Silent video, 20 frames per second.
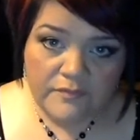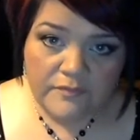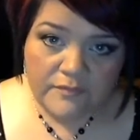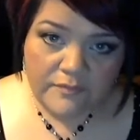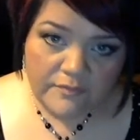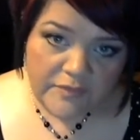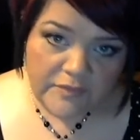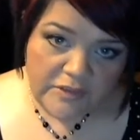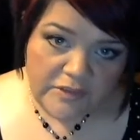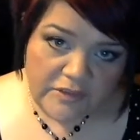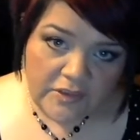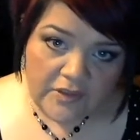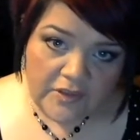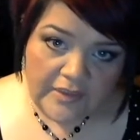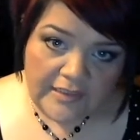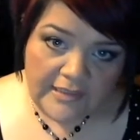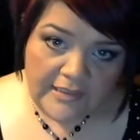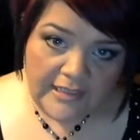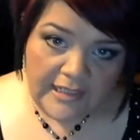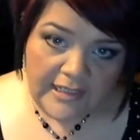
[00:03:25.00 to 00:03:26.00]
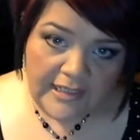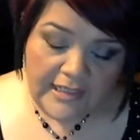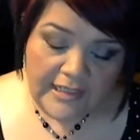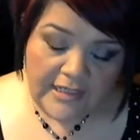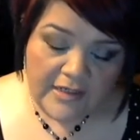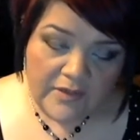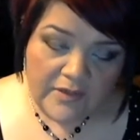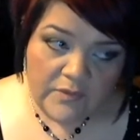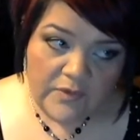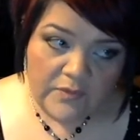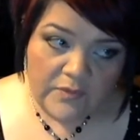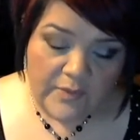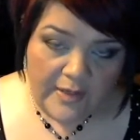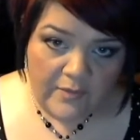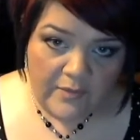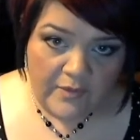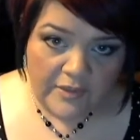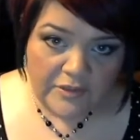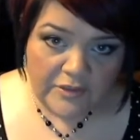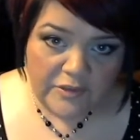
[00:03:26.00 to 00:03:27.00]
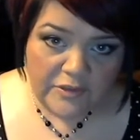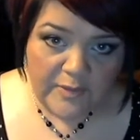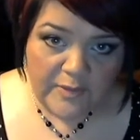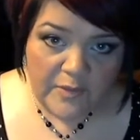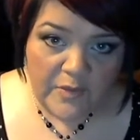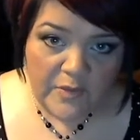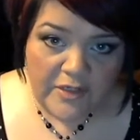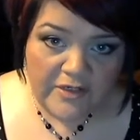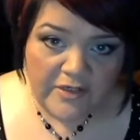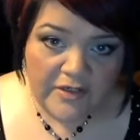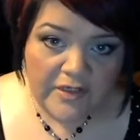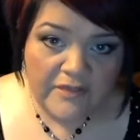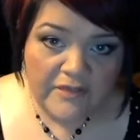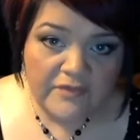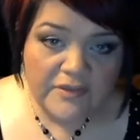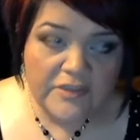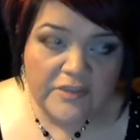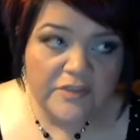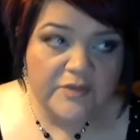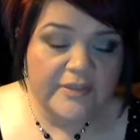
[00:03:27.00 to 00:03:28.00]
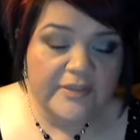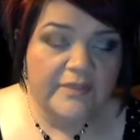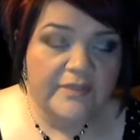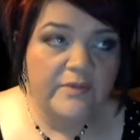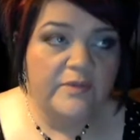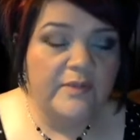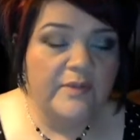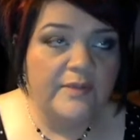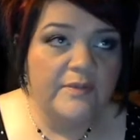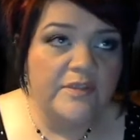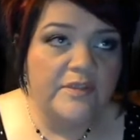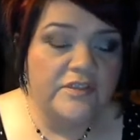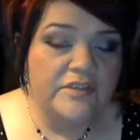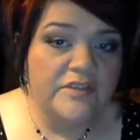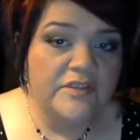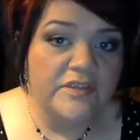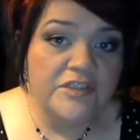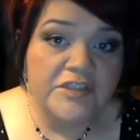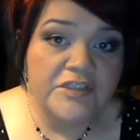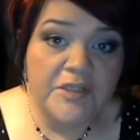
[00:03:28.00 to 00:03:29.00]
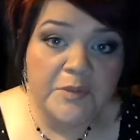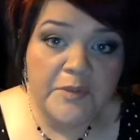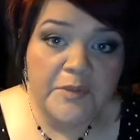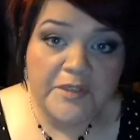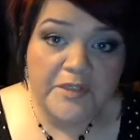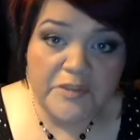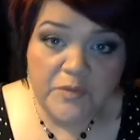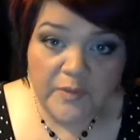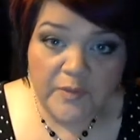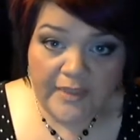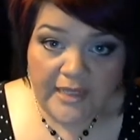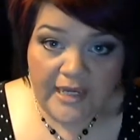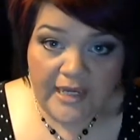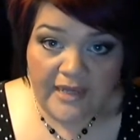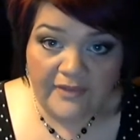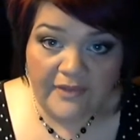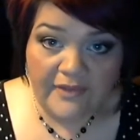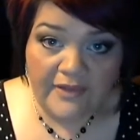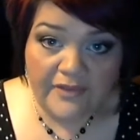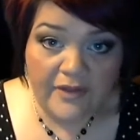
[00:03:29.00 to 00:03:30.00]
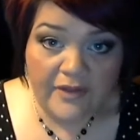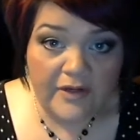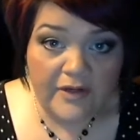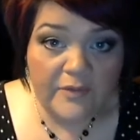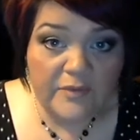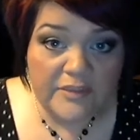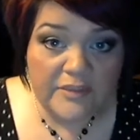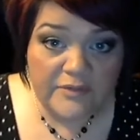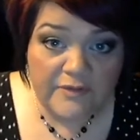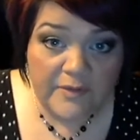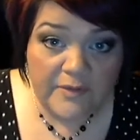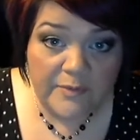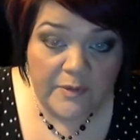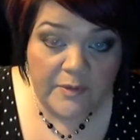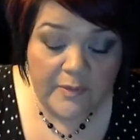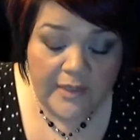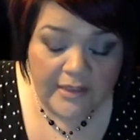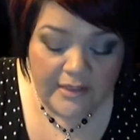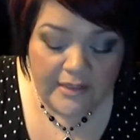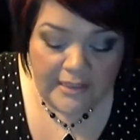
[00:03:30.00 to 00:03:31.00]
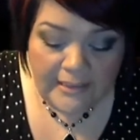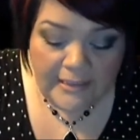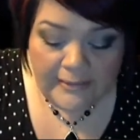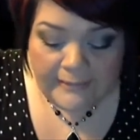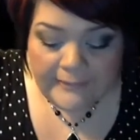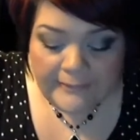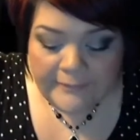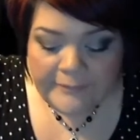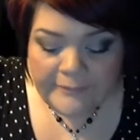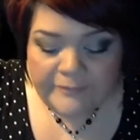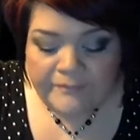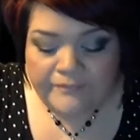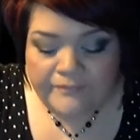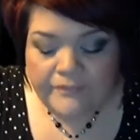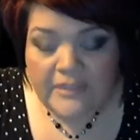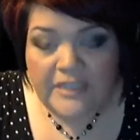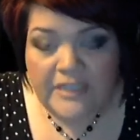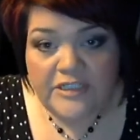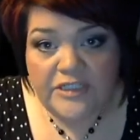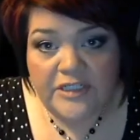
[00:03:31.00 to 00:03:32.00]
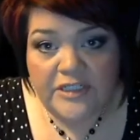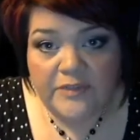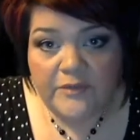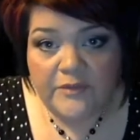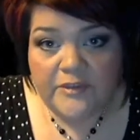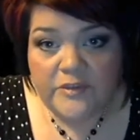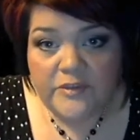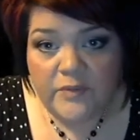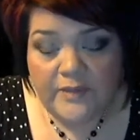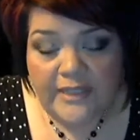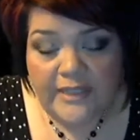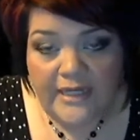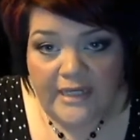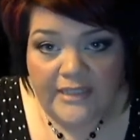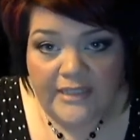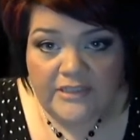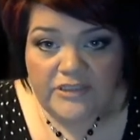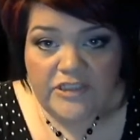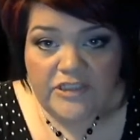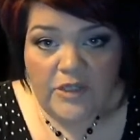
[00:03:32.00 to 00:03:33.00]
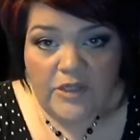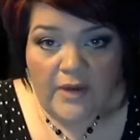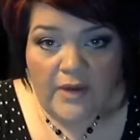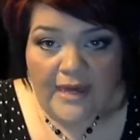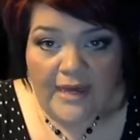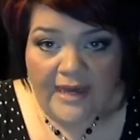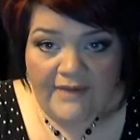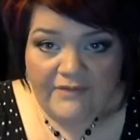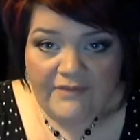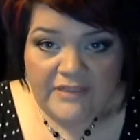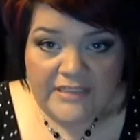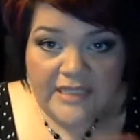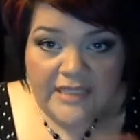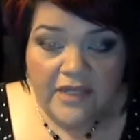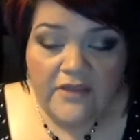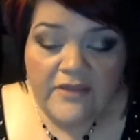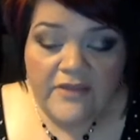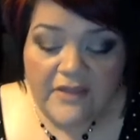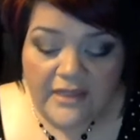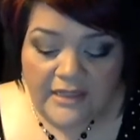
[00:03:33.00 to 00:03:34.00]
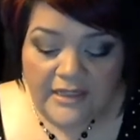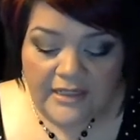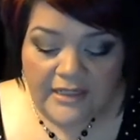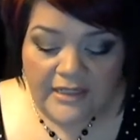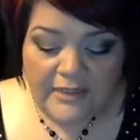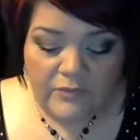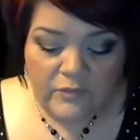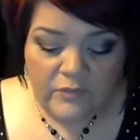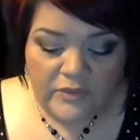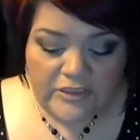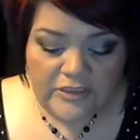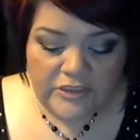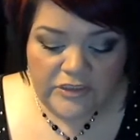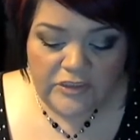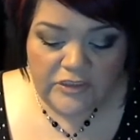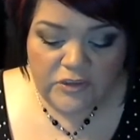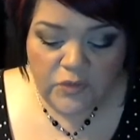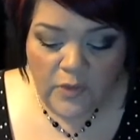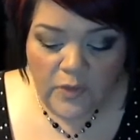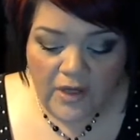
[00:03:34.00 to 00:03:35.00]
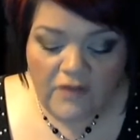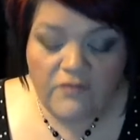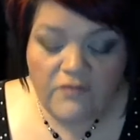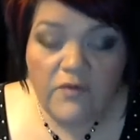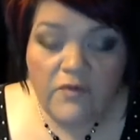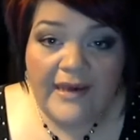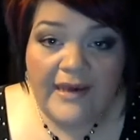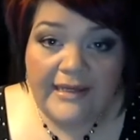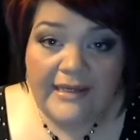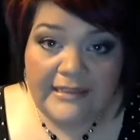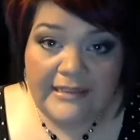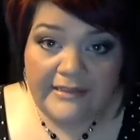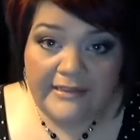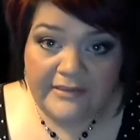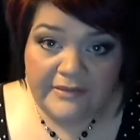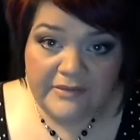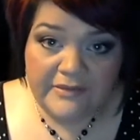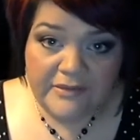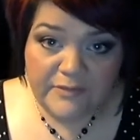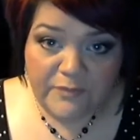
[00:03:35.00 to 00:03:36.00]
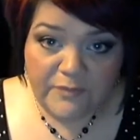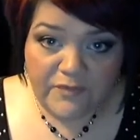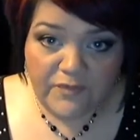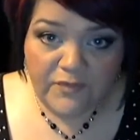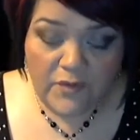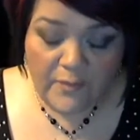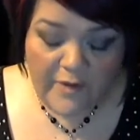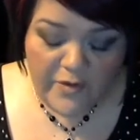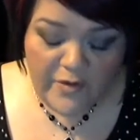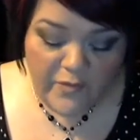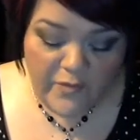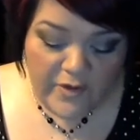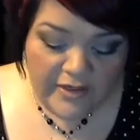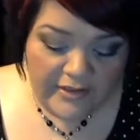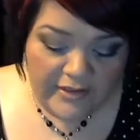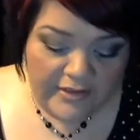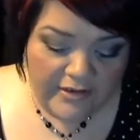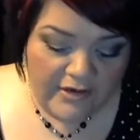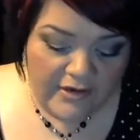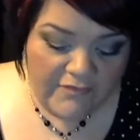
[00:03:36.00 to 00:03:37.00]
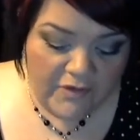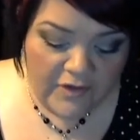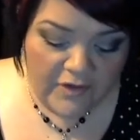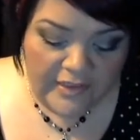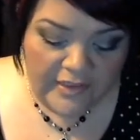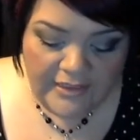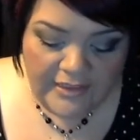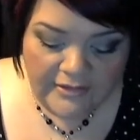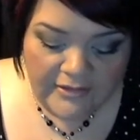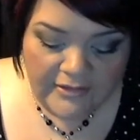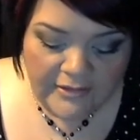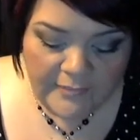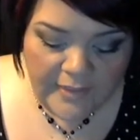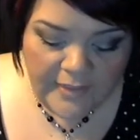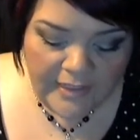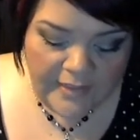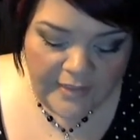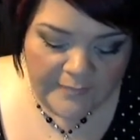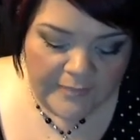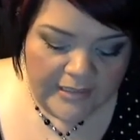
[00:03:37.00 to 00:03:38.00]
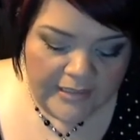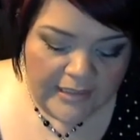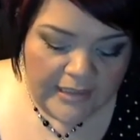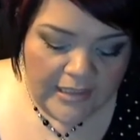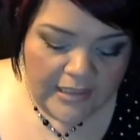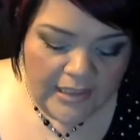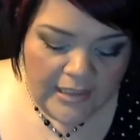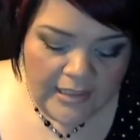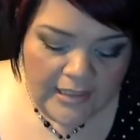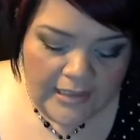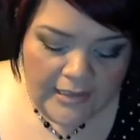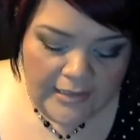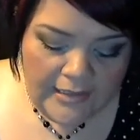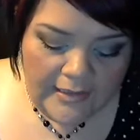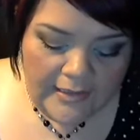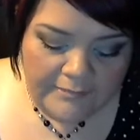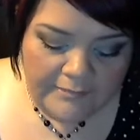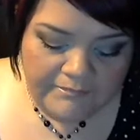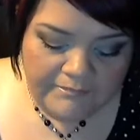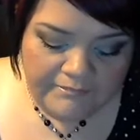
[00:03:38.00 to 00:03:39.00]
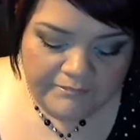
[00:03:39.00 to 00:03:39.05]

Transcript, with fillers: starting date with Weight Watchers, my one year anniversary with Weight Watchers is January 28th. I thought it was February. It's January 28th. So I have until then, which is 12 weigh-ins before my one year. I've already counted them up. Um,